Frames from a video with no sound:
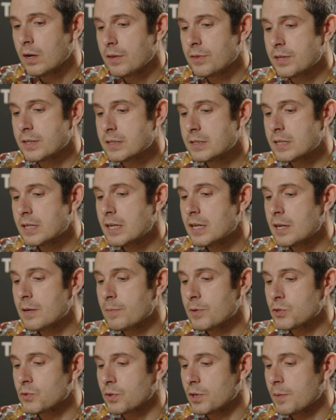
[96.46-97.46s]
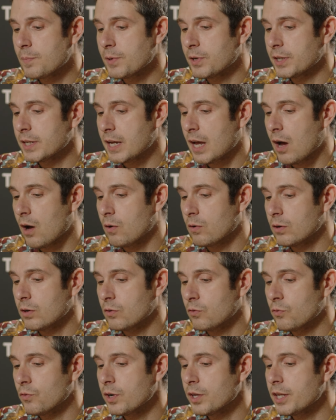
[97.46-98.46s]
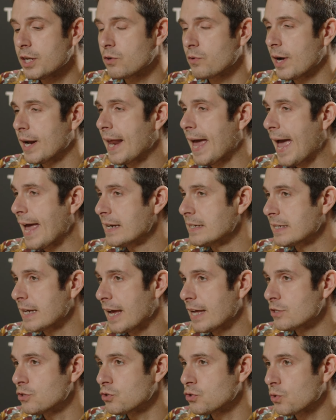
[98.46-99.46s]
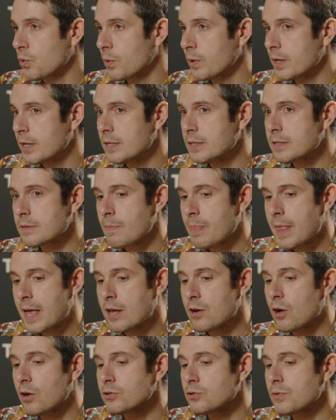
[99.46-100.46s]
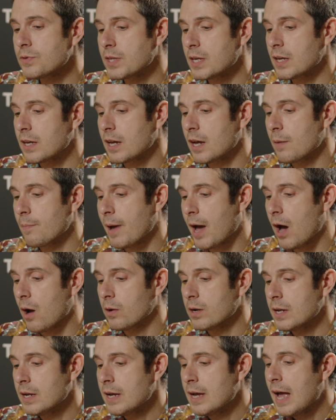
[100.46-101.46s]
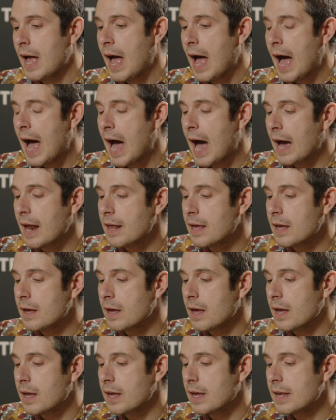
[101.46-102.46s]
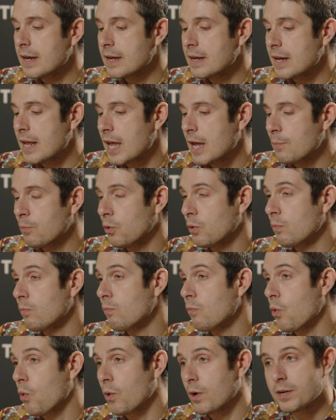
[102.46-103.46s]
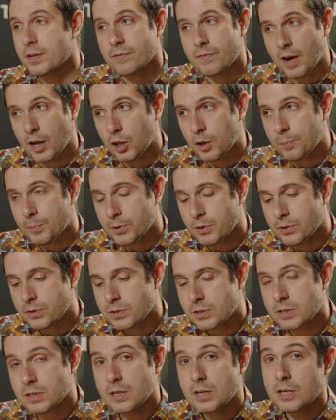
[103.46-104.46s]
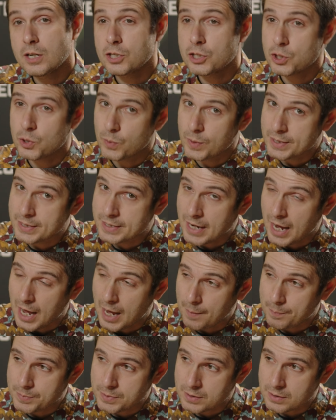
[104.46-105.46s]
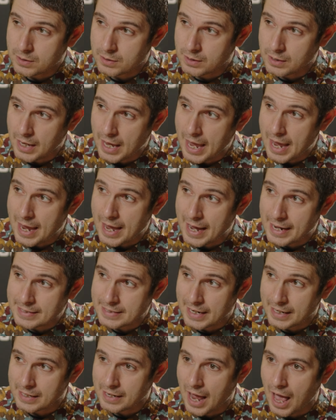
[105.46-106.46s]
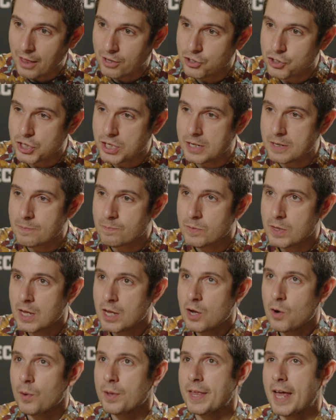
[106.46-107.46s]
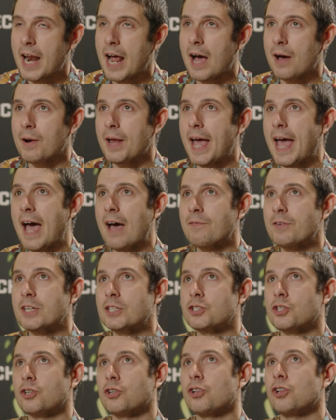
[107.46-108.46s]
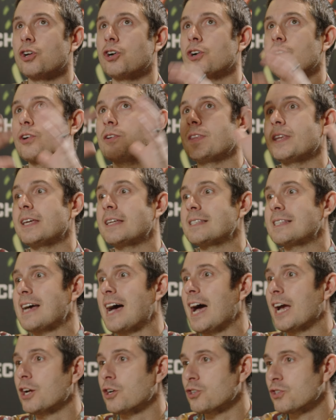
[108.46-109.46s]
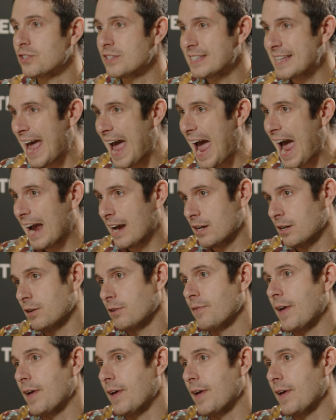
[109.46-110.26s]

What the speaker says: the team is really building out really great end-to-end stories and also thinking about how to enable more developers to adopt AI technology without having to learn the entire stack of